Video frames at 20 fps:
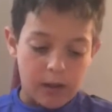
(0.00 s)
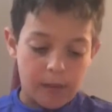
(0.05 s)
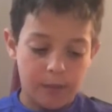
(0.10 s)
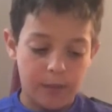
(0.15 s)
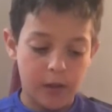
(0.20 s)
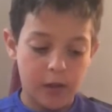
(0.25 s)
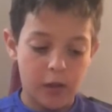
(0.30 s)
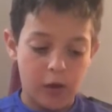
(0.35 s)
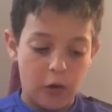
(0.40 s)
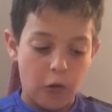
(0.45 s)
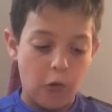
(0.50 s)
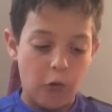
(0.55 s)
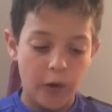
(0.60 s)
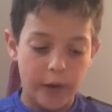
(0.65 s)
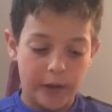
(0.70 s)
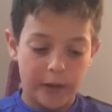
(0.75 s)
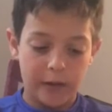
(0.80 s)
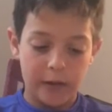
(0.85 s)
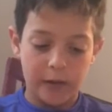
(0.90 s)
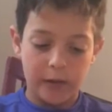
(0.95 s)
I'm going to go
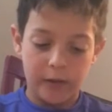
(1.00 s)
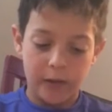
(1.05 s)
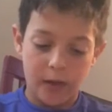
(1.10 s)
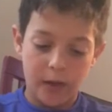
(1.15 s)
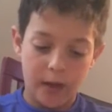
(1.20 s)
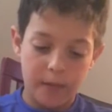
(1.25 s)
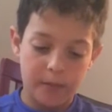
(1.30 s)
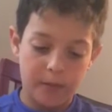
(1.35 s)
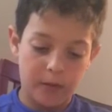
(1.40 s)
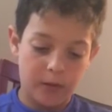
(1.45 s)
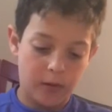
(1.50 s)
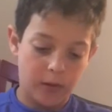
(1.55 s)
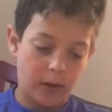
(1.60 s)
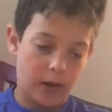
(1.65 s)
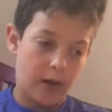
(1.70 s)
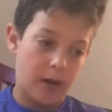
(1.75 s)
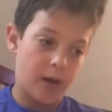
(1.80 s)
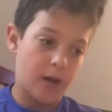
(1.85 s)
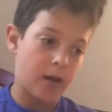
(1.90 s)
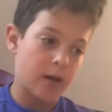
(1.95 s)
quick this time, so
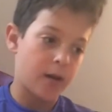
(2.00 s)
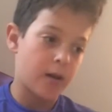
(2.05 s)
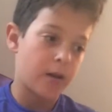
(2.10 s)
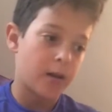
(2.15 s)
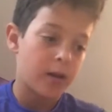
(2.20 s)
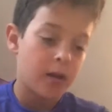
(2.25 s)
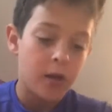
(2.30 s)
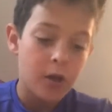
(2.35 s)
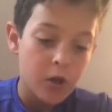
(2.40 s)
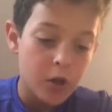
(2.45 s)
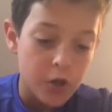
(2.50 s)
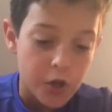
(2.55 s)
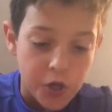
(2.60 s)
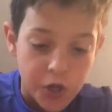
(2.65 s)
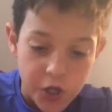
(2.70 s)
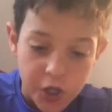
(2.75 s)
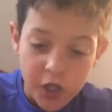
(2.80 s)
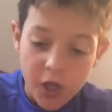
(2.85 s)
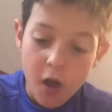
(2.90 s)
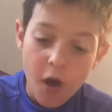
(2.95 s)
yeah.
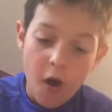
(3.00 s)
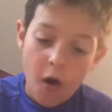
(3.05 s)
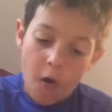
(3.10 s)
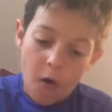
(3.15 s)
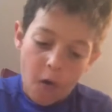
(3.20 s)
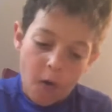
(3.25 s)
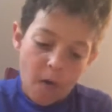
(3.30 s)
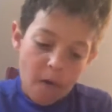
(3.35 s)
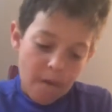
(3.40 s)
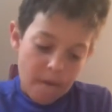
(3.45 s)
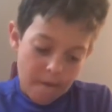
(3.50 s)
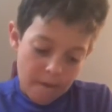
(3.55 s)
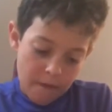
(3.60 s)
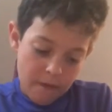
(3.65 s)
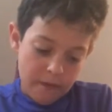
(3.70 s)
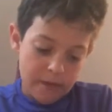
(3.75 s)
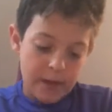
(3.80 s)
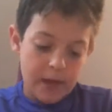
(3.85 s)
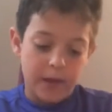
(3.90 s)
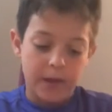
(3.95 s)
So,
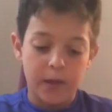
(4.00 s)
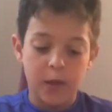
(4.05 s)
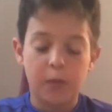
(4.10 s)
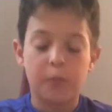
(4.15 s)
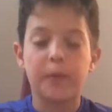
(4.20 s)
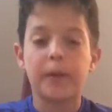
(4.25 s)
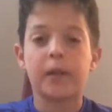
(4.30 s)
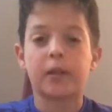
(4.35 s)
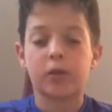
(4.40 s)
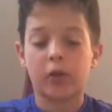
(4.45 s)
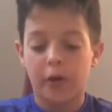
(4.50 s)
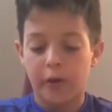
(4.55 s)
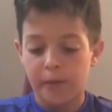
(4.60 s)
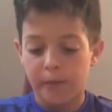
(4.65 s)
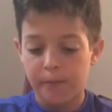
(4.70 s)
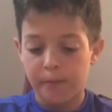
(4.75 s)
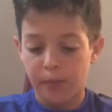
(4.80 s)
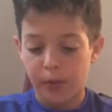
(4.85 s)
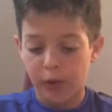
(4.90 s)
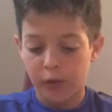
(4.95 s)
and then there will be a
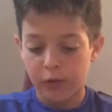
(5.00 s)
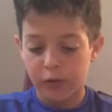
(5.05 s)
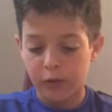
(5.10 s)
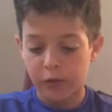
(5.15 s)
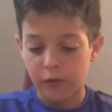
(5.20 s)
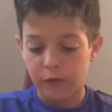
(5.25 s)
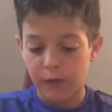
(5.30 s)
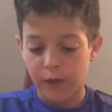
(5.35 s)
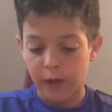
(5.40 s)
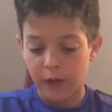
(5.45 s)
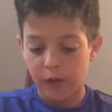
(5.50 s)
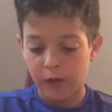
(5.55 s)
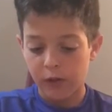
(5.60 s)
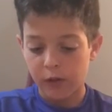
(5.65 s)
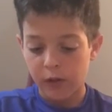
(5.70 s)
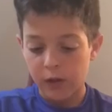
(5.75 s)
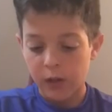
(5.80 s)
part two video.